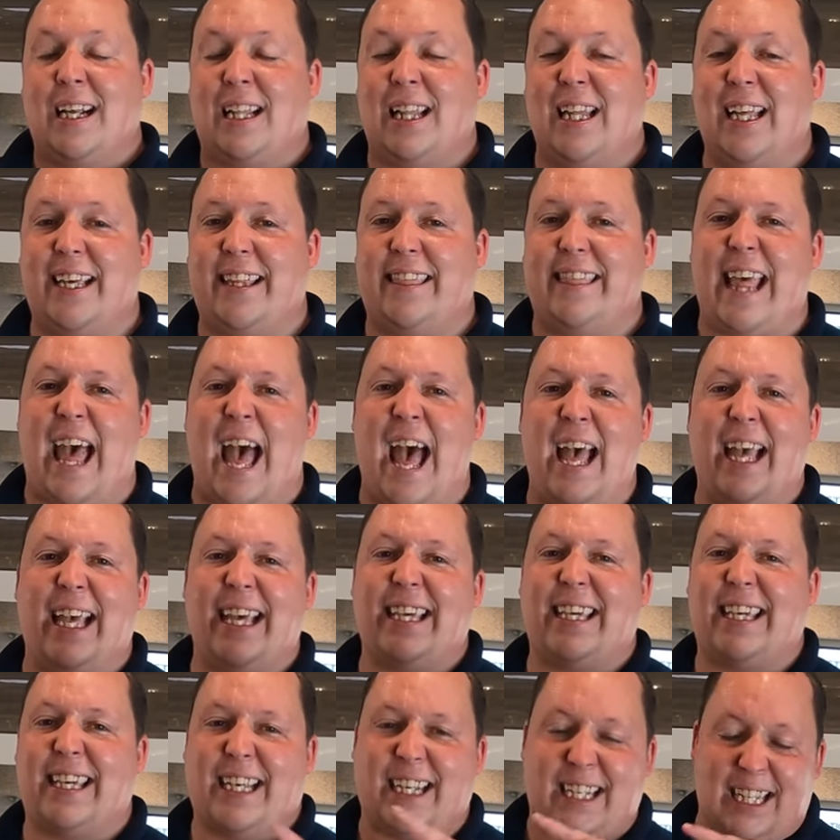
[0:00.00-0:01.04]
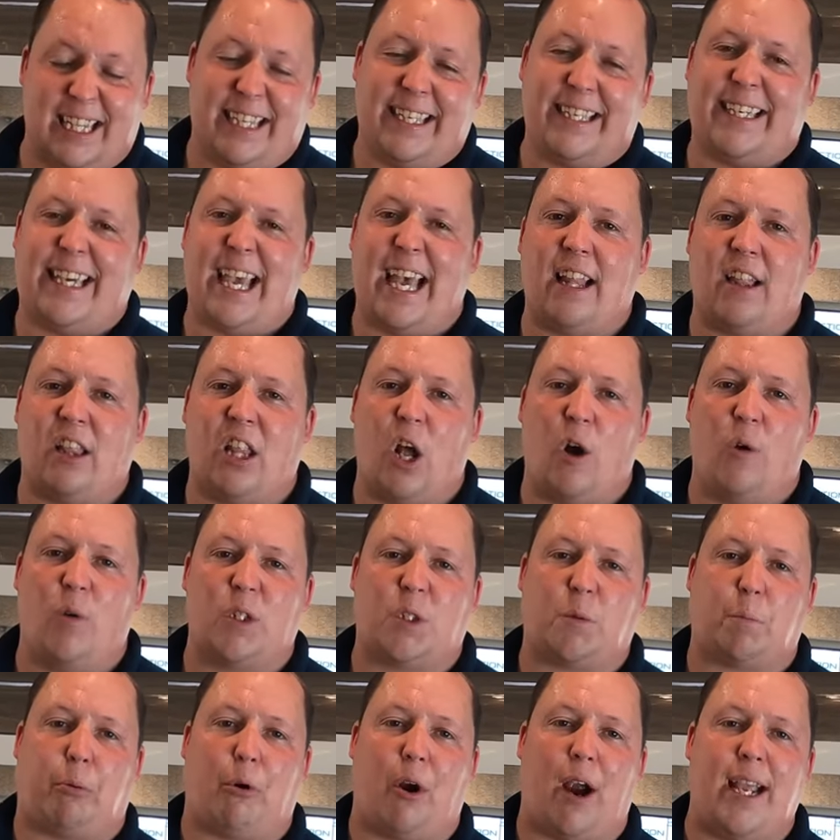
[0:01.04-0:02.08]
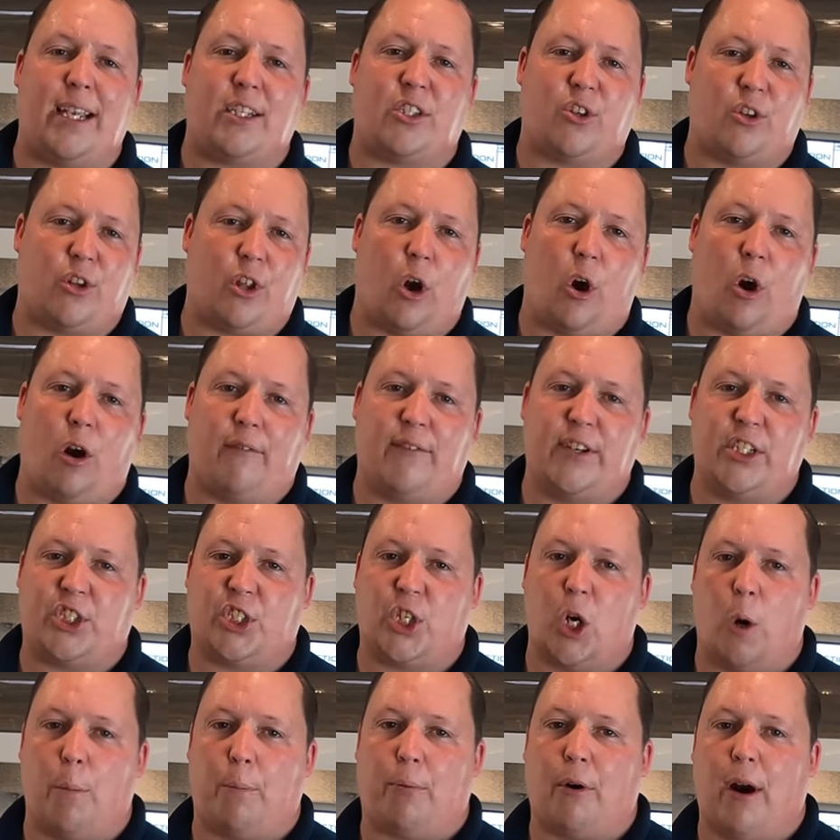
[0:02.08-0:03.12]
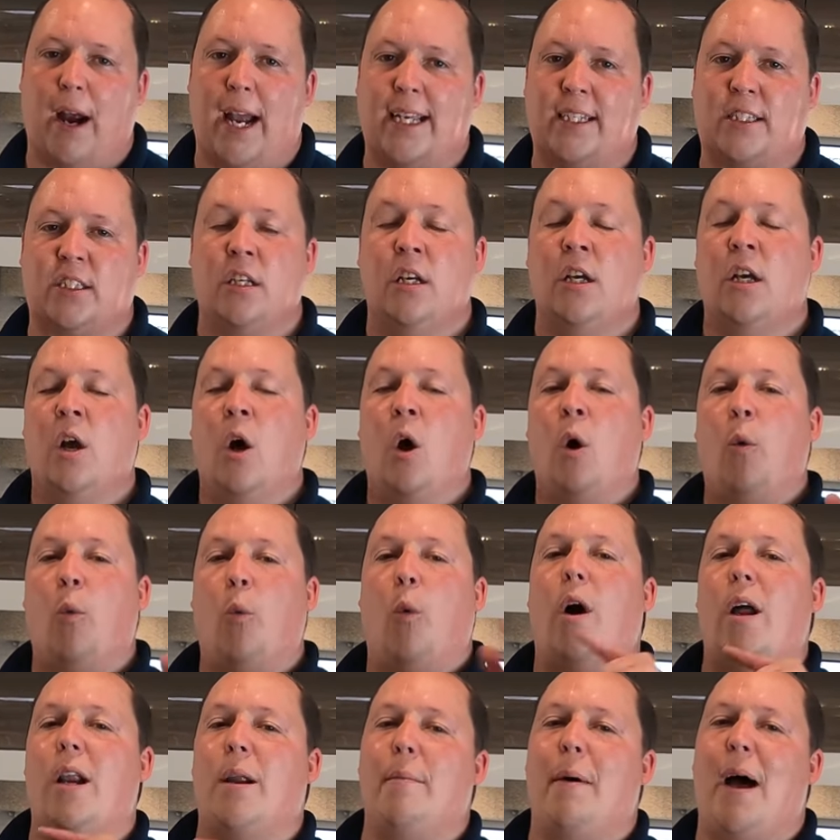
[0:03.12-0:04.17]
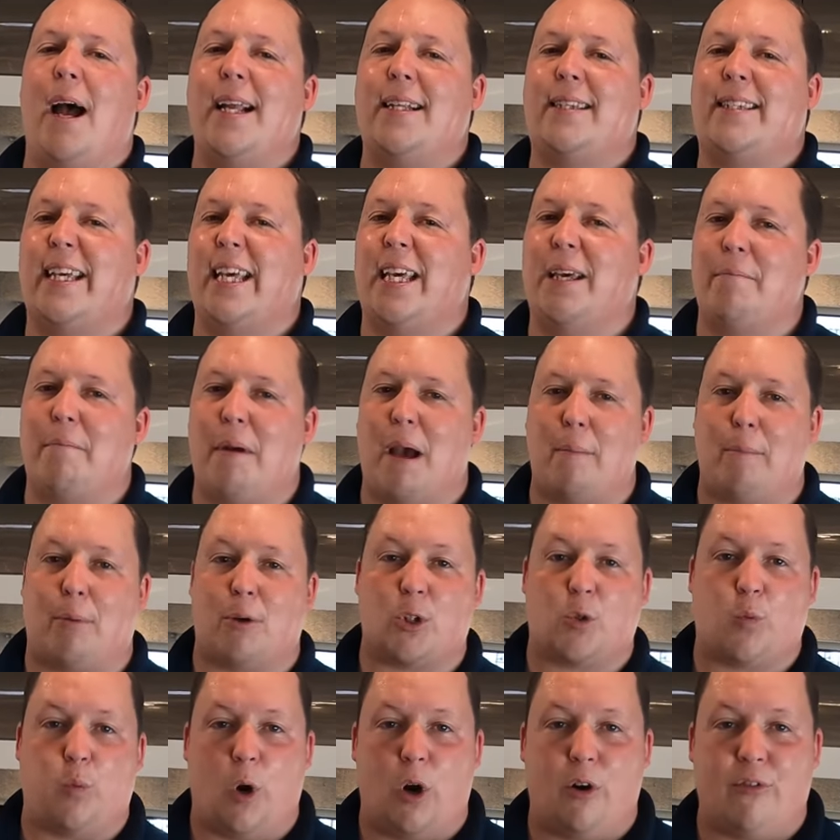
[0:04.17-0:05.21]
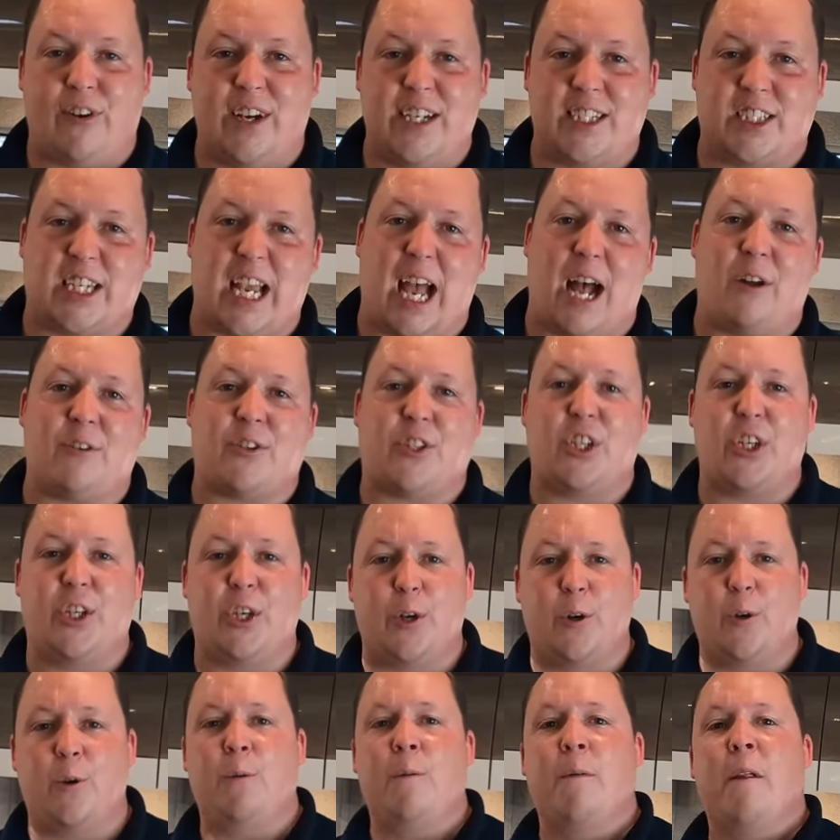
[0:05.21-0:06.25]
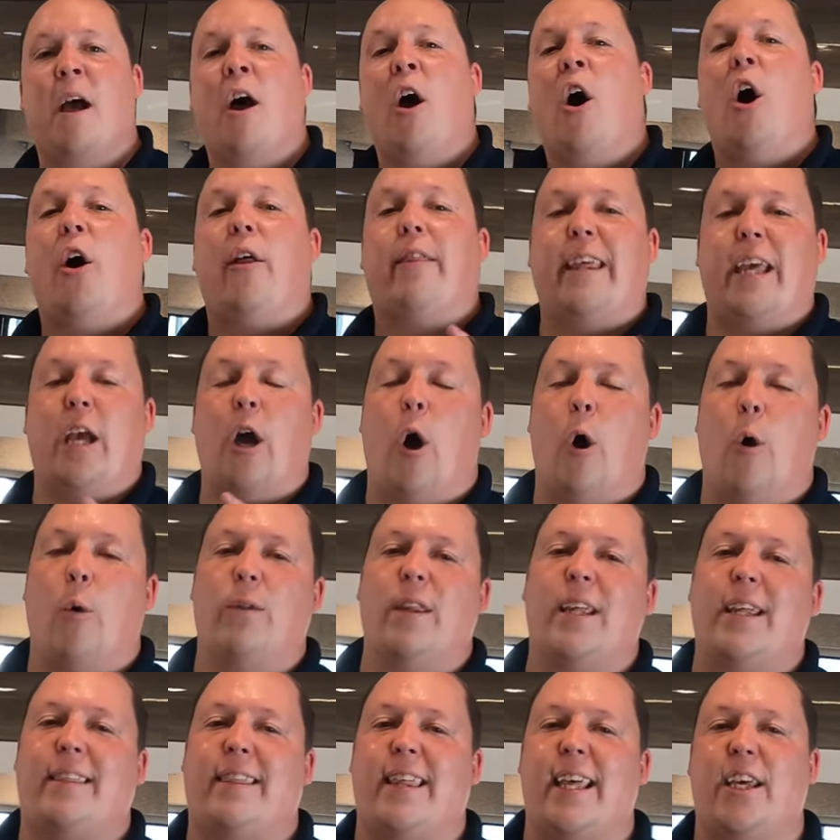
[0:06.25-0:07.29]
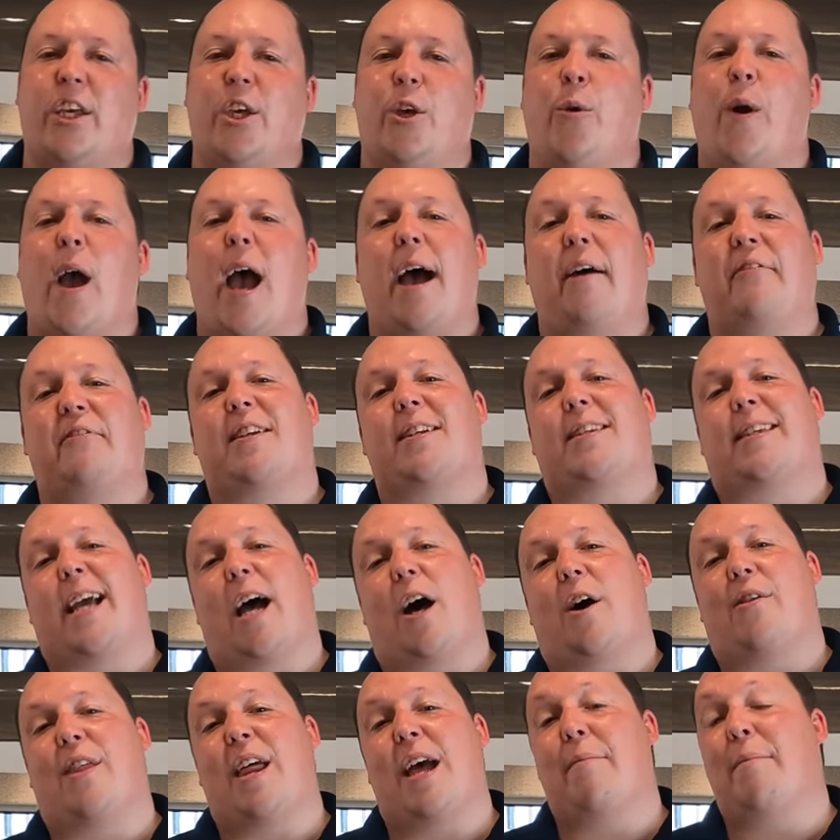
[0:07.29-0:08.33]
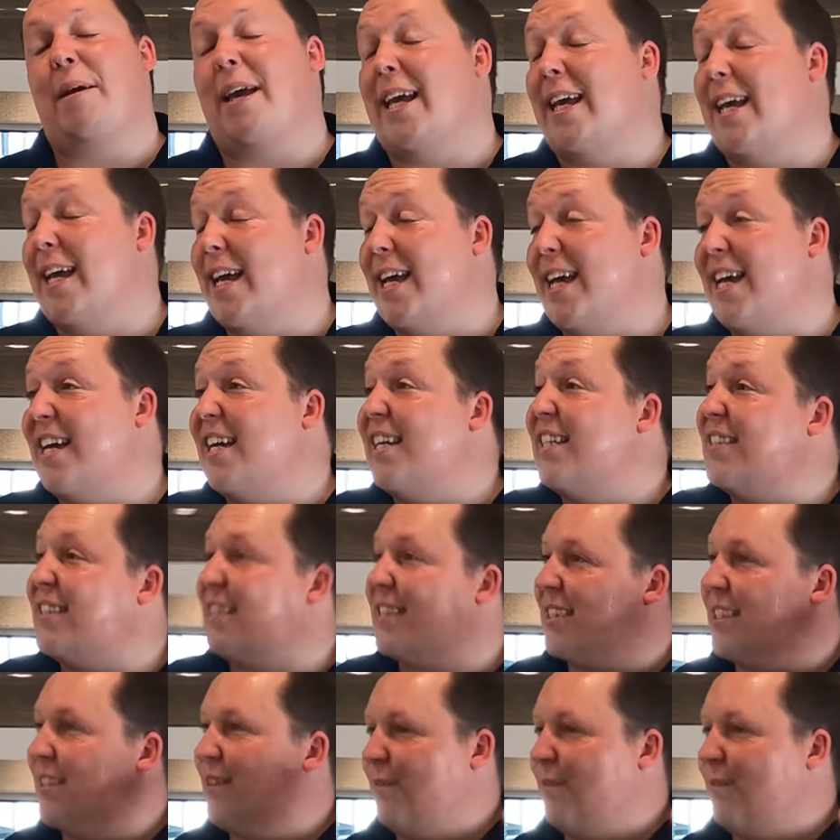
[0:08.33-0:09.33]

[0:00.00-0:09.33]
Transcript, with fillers: Click that, click get lowest price or the RV show price. One of my team members will reach out to you. The only thing you have to tell them is...